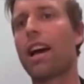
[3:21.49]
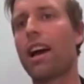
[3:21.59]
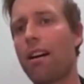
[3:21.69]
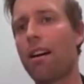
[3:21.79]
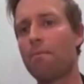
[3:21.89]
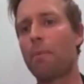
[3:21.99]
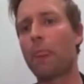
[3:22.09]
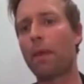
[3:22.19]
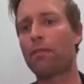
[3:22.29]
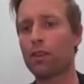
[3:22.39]

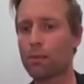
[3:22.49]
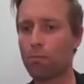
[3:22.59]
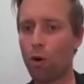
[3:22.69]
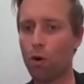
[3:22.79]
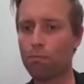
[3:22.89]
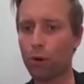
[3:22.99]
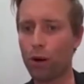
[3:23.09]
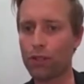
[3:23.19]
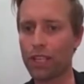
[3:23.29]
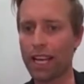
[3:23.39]
for a small
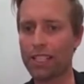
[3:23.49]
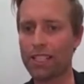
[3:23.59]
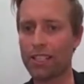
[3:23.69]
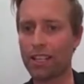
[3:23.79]
project,